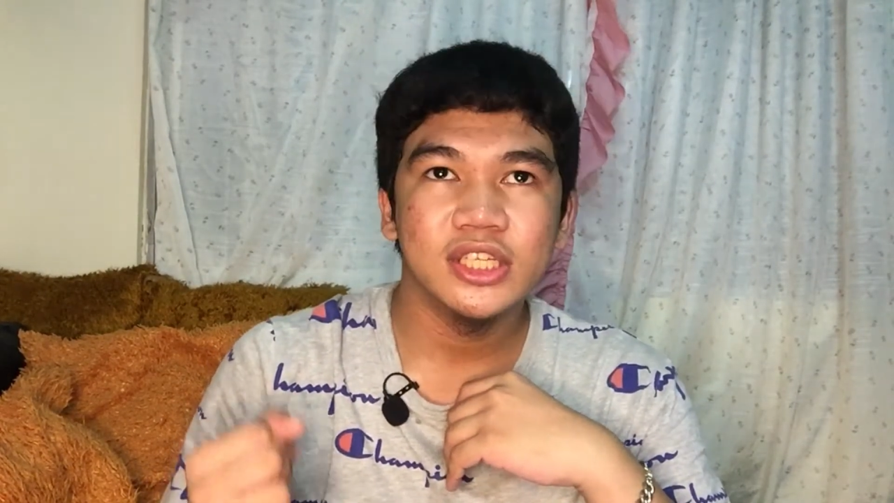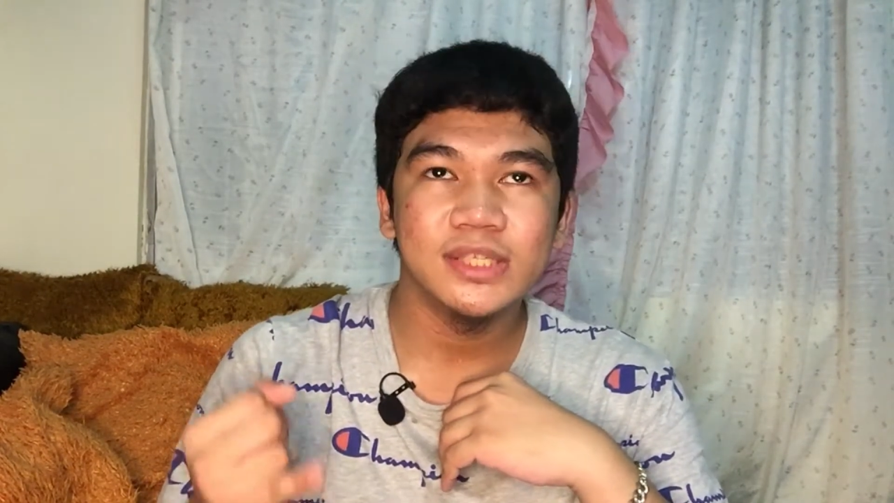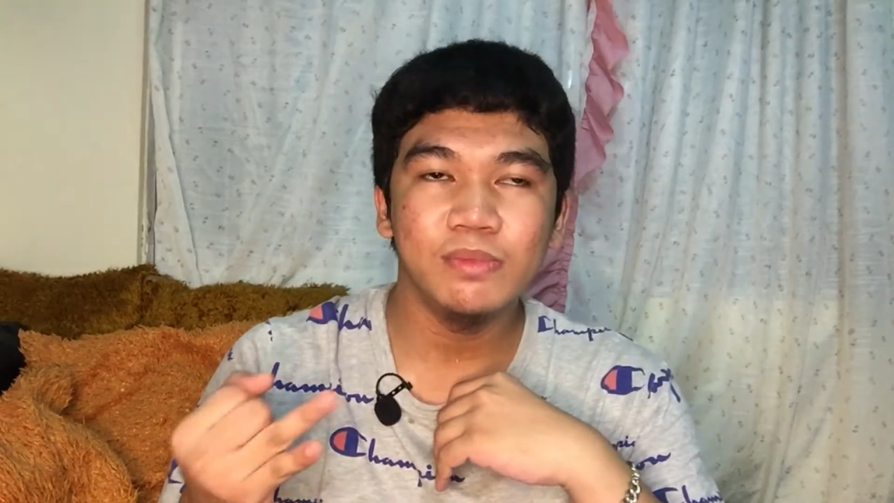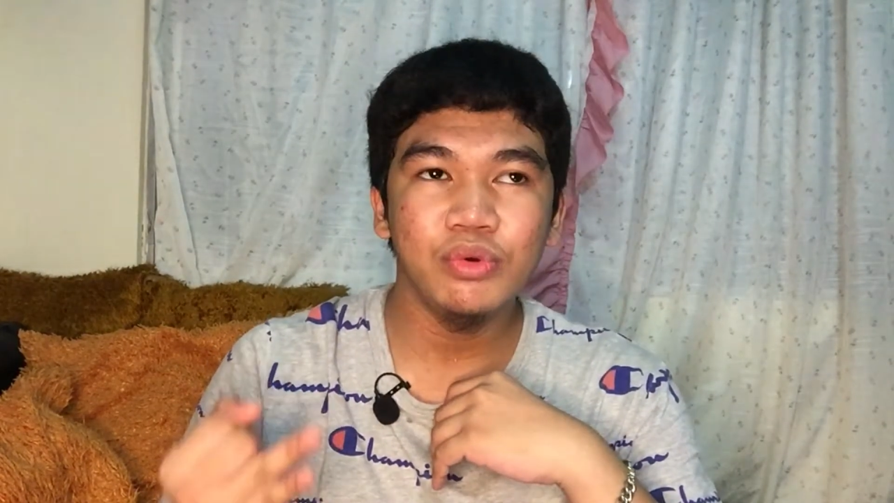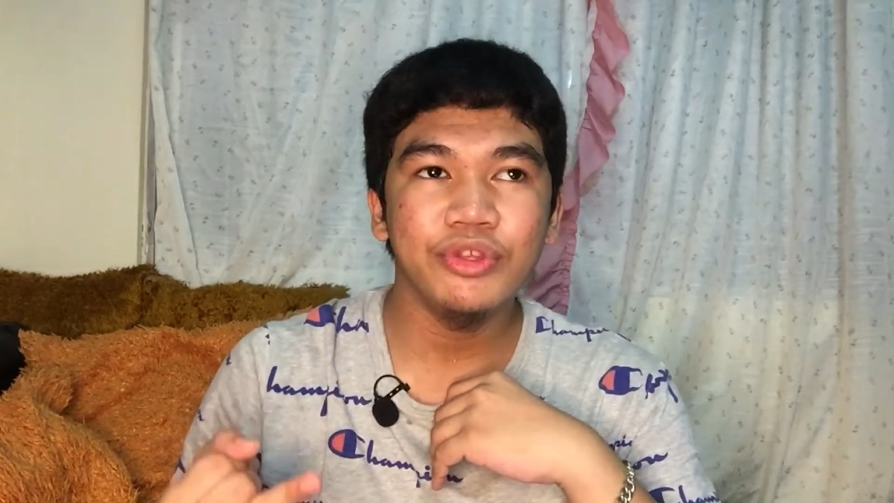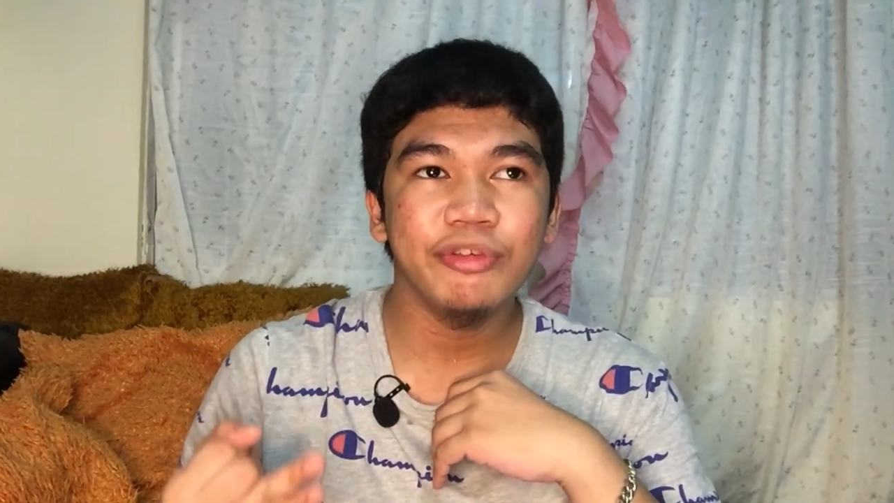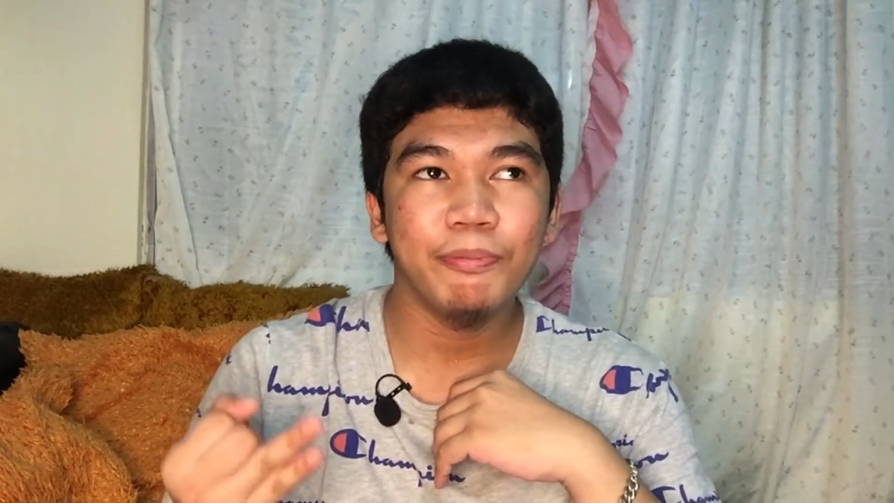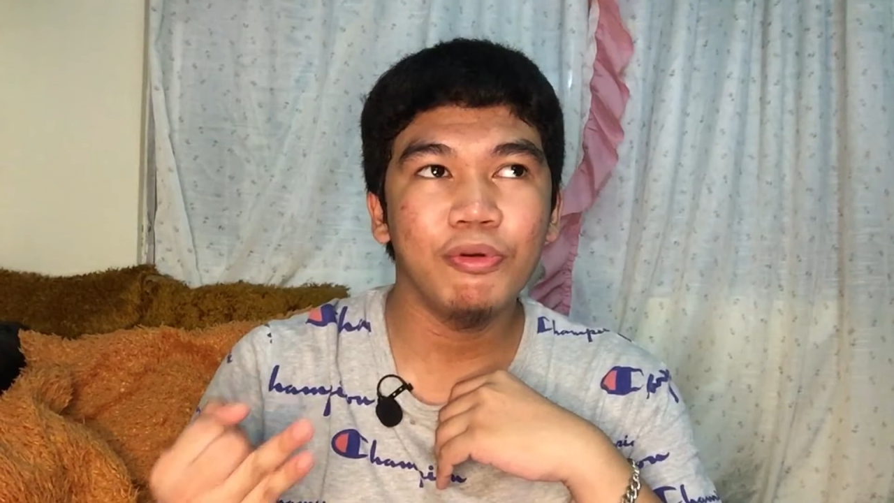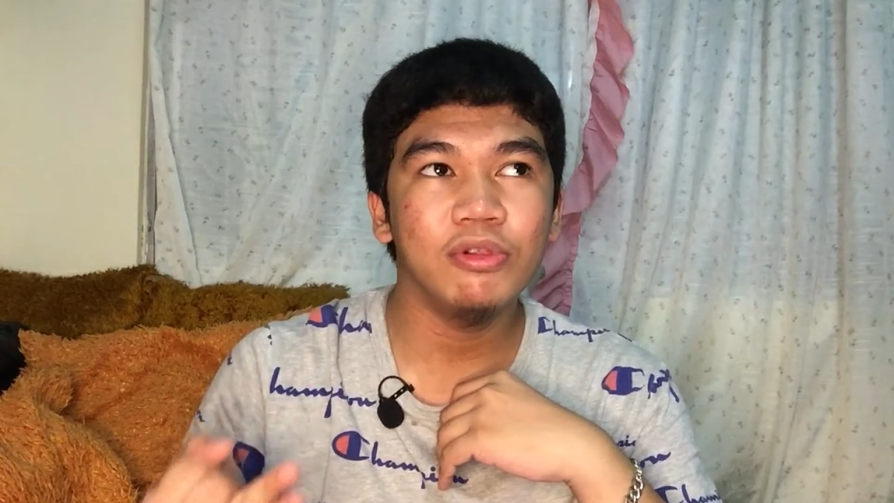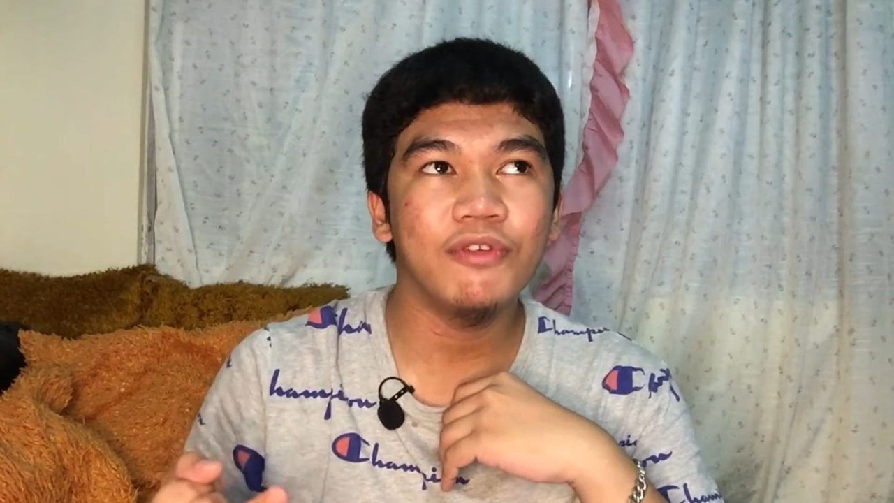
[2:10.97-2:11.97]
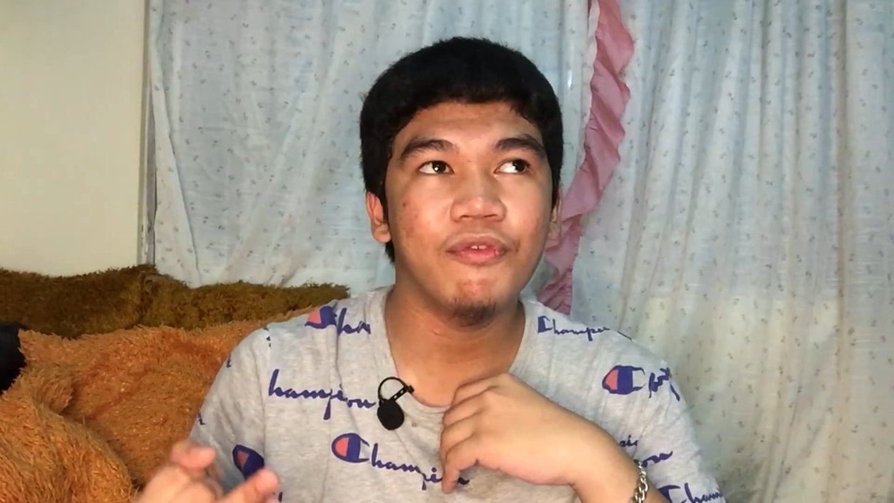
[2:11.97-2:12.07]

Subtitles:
smooth pool of